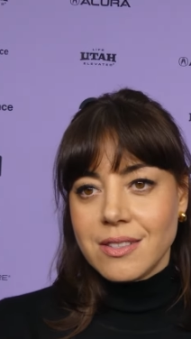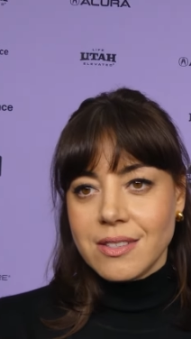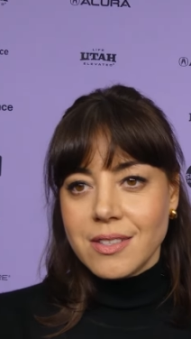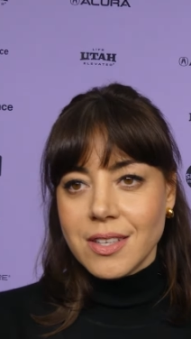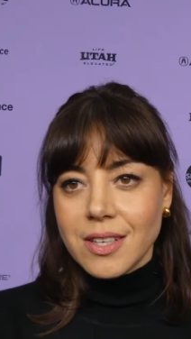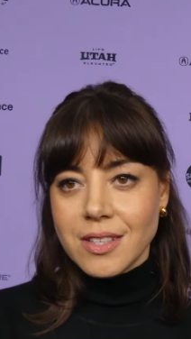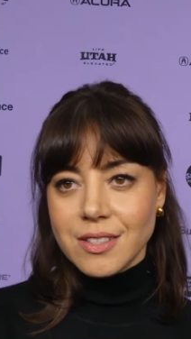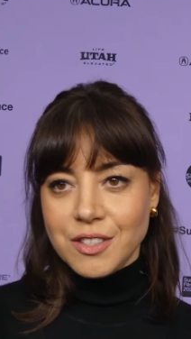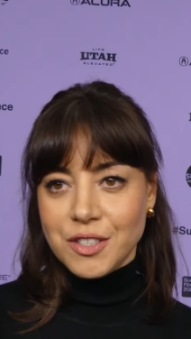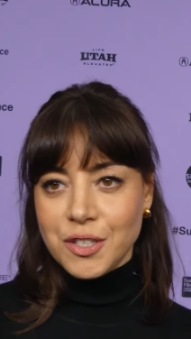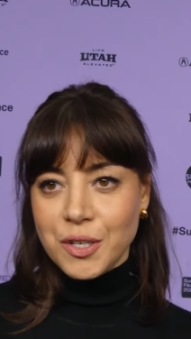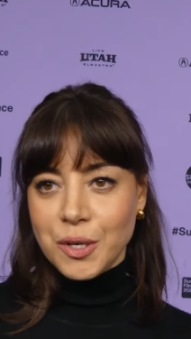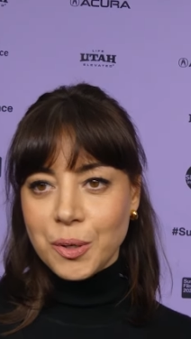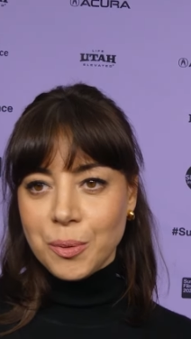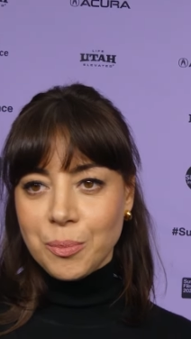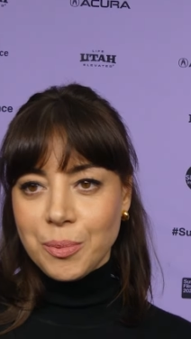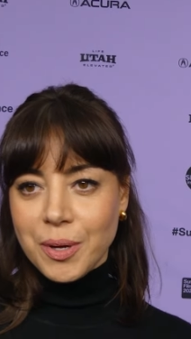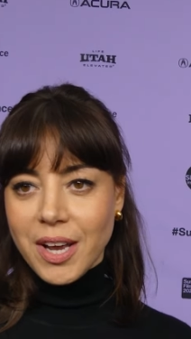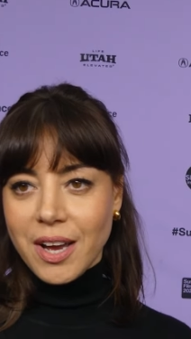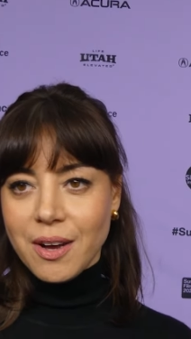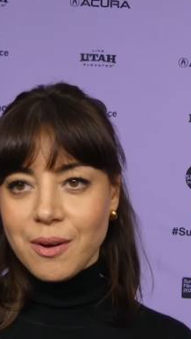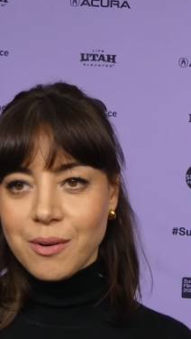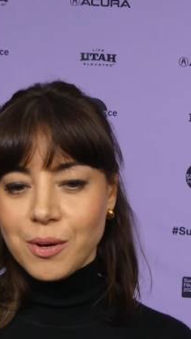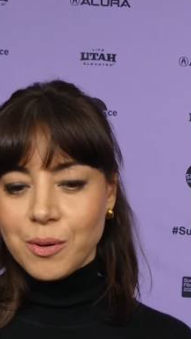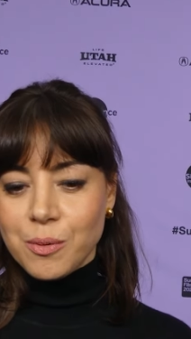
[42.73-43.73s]
did too,
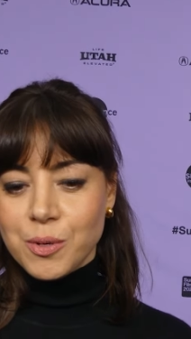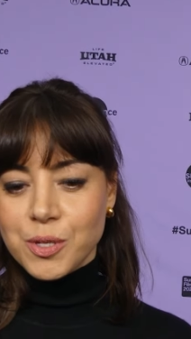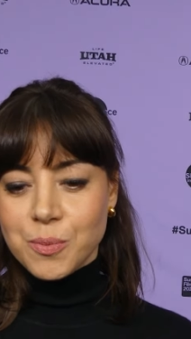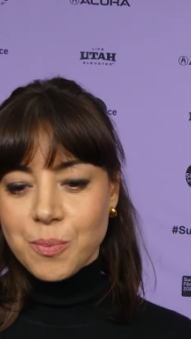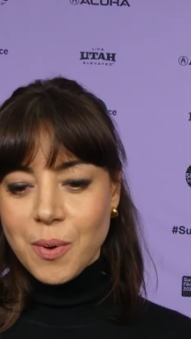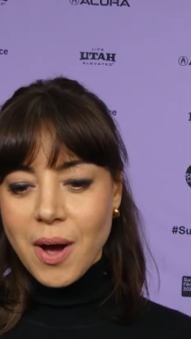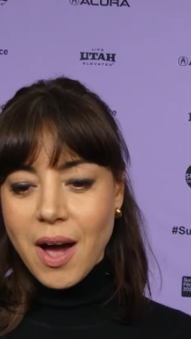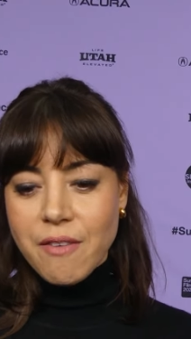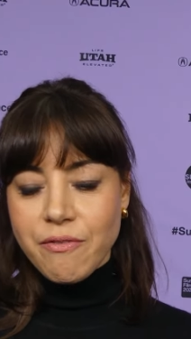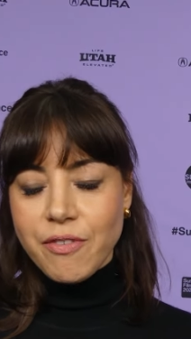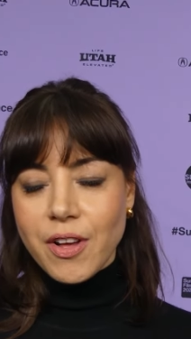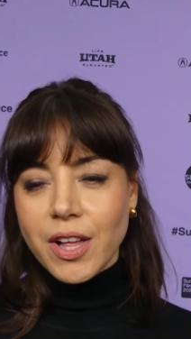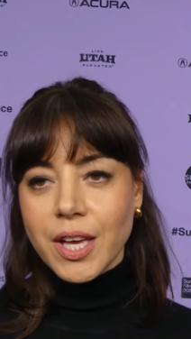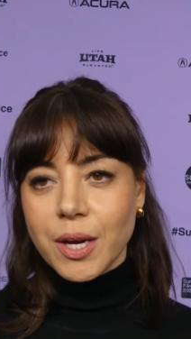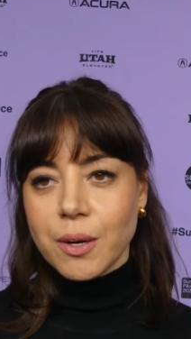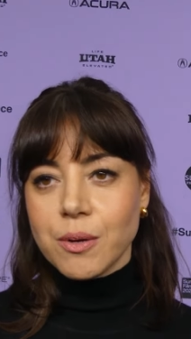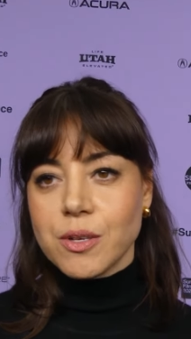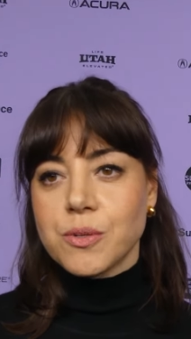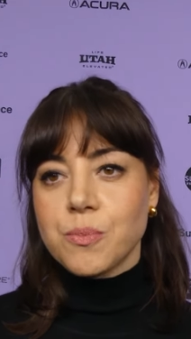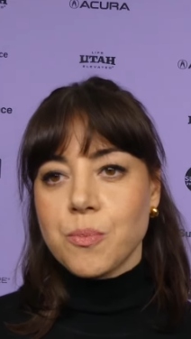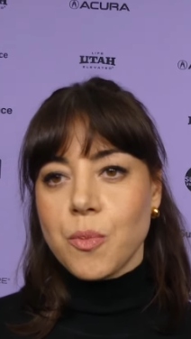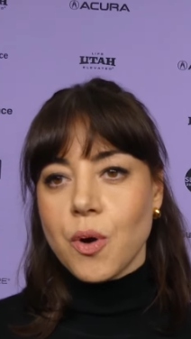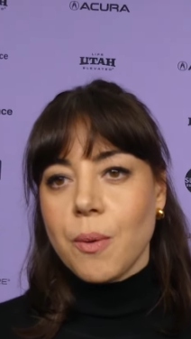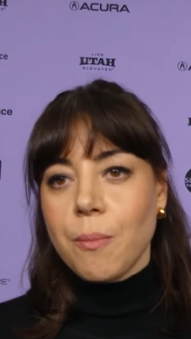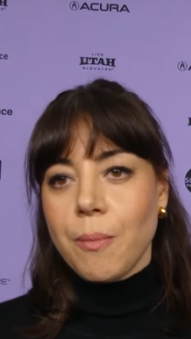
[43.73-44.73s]
but I, it was, I felt like it
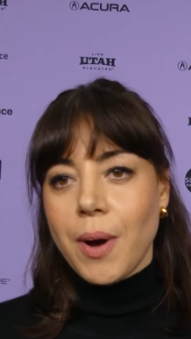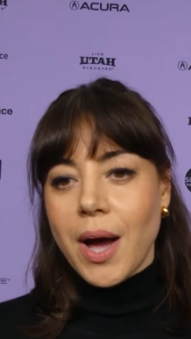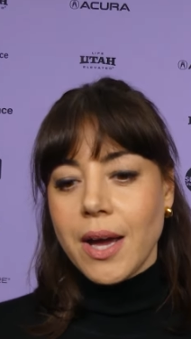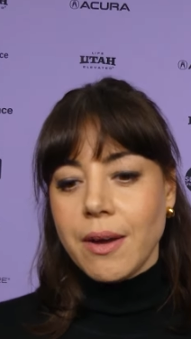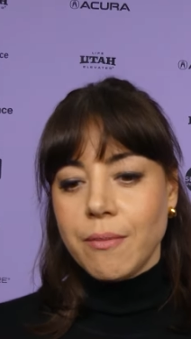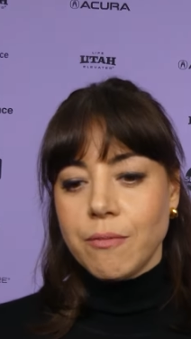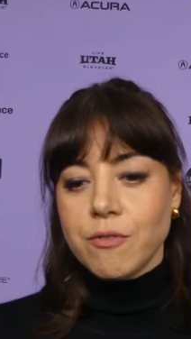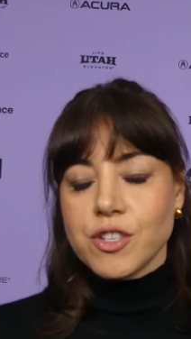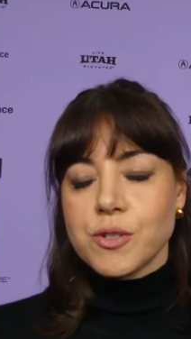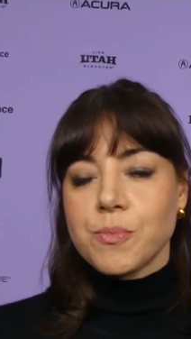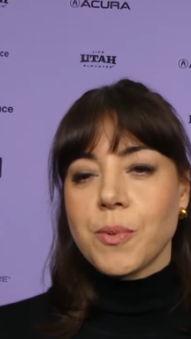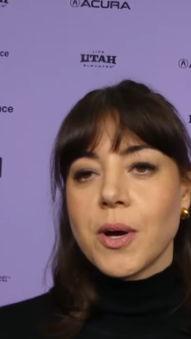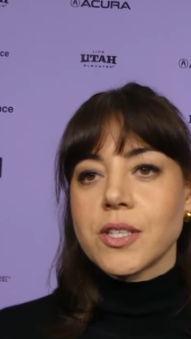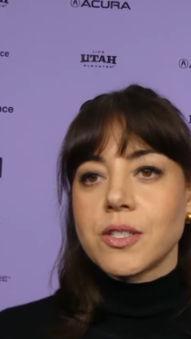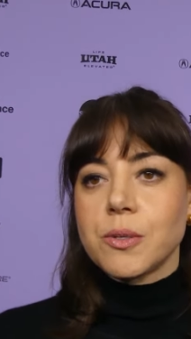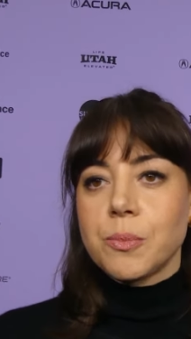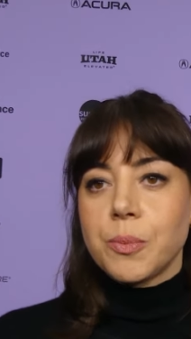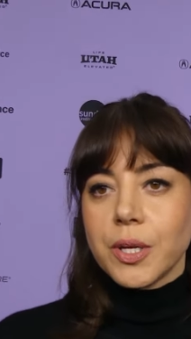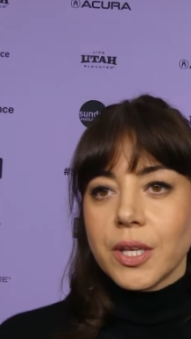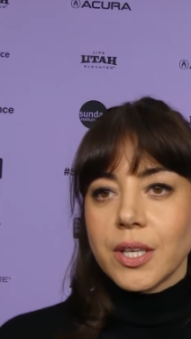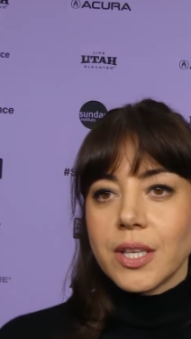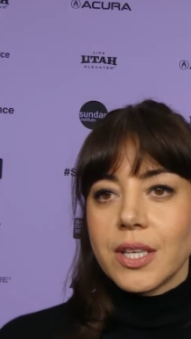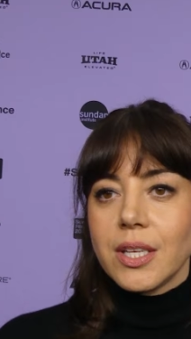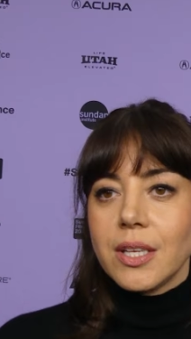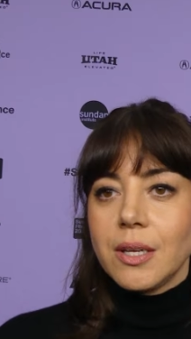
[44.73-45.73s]
was more my
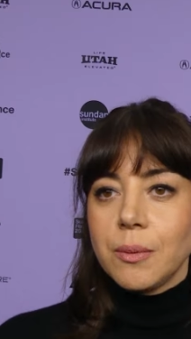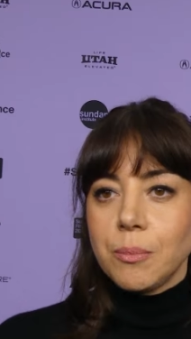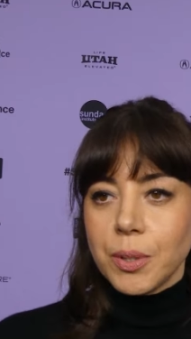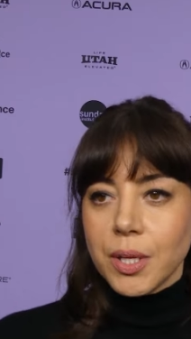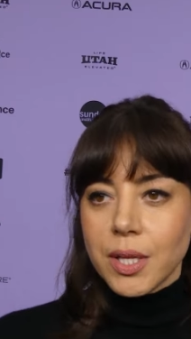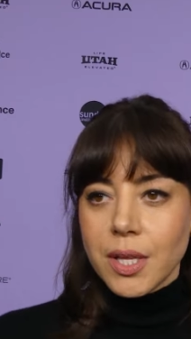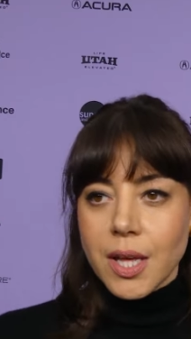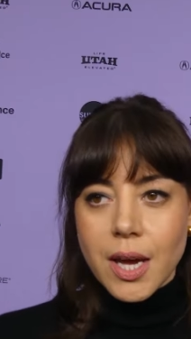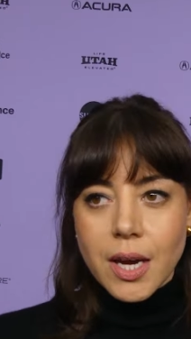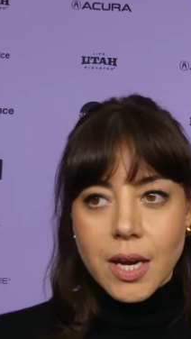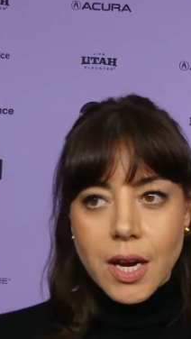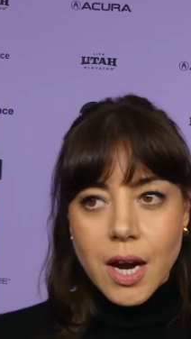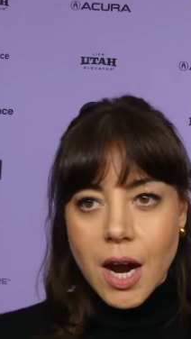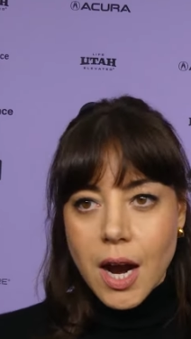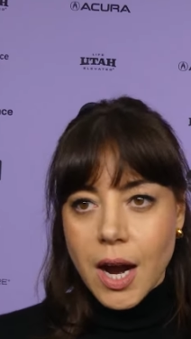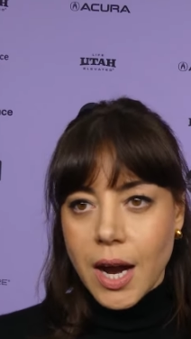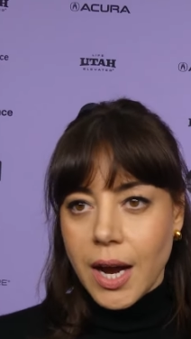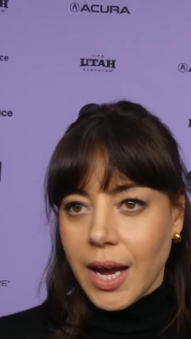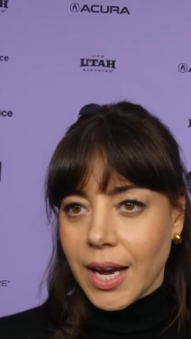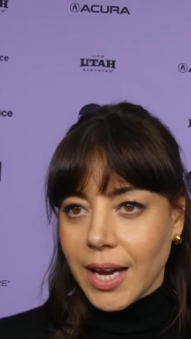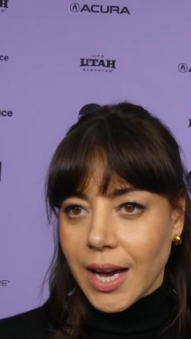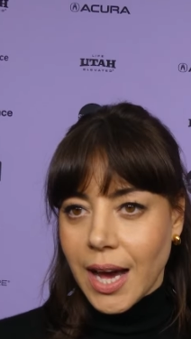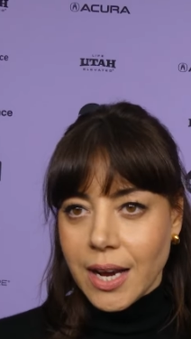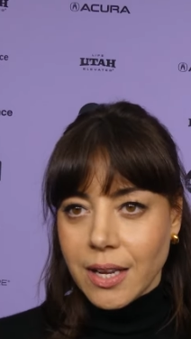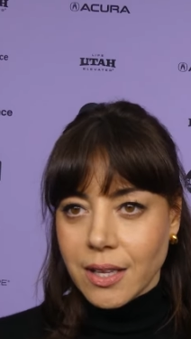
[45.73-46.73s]
responsibility to be like, all
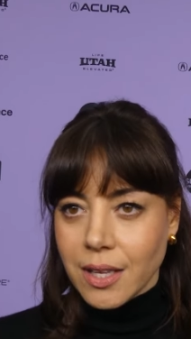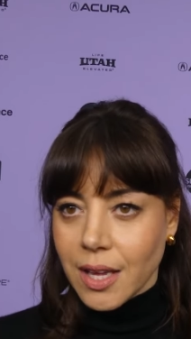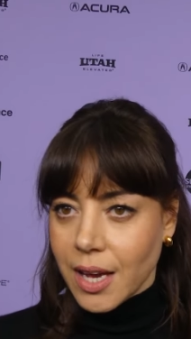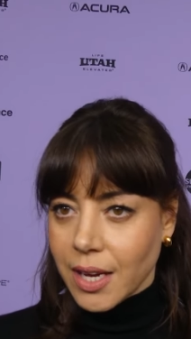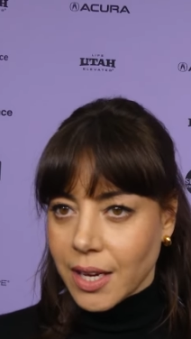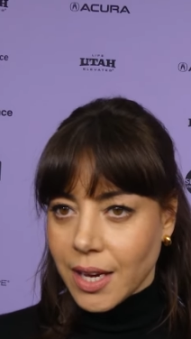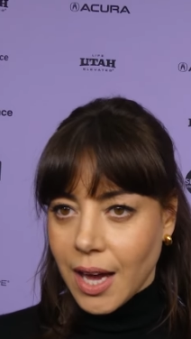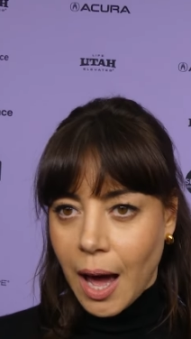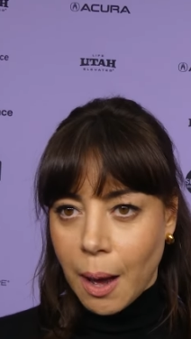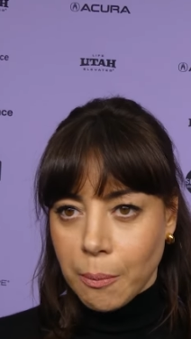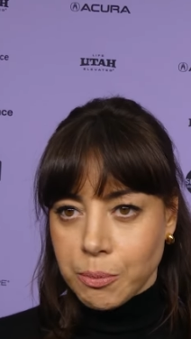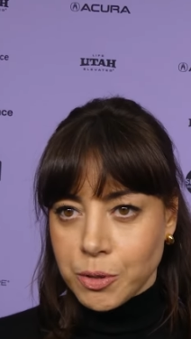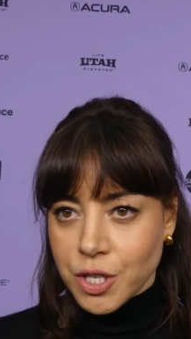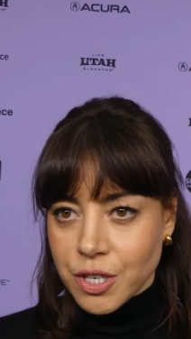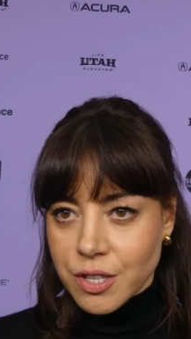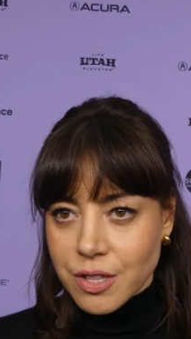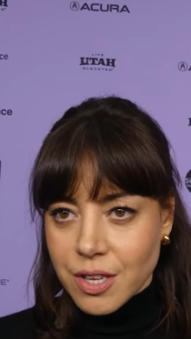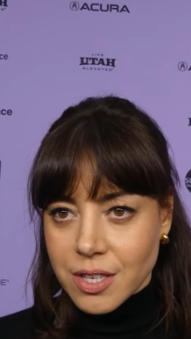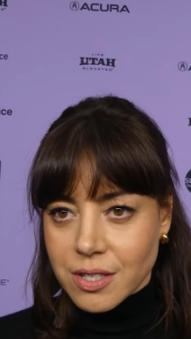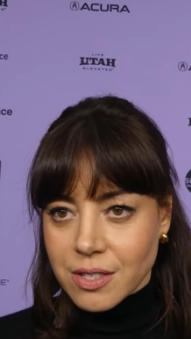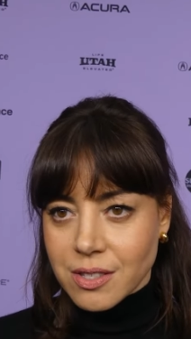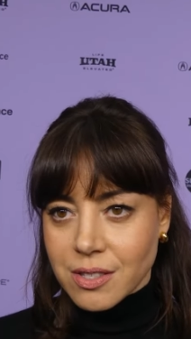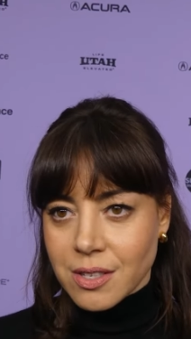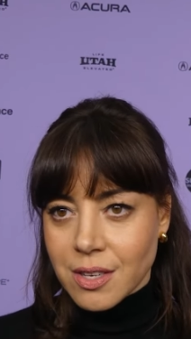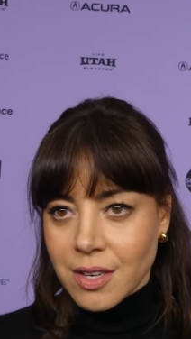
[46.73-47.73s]
right, I gotta like capture
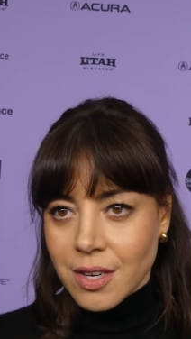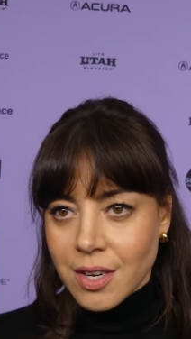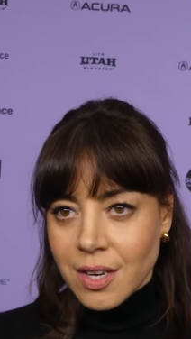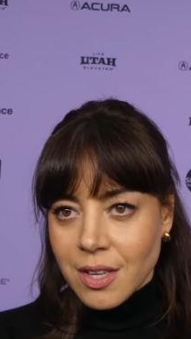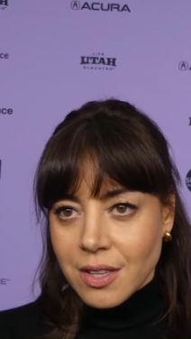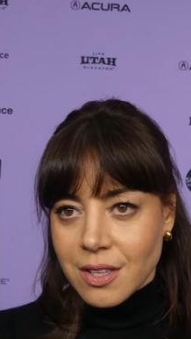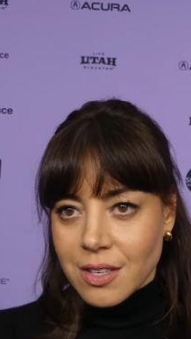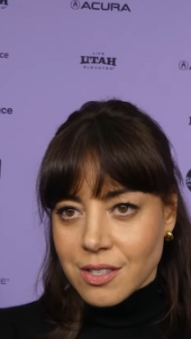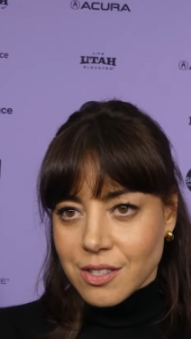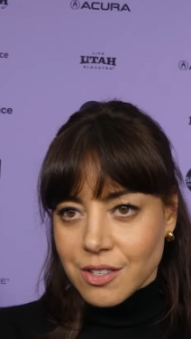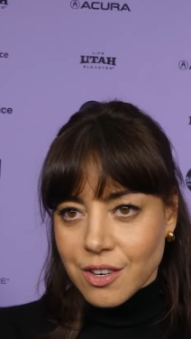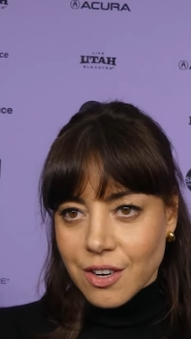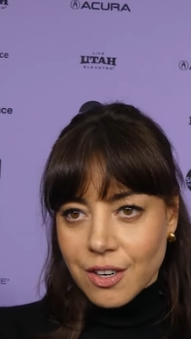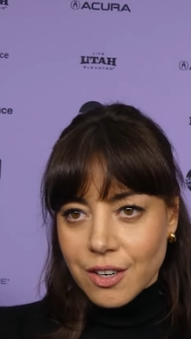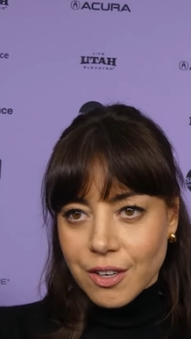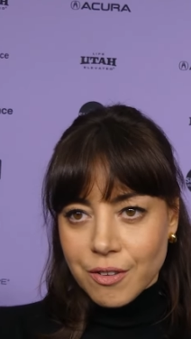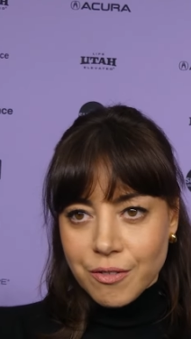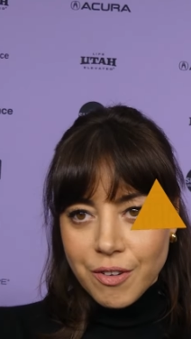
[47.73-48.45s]
this, this girl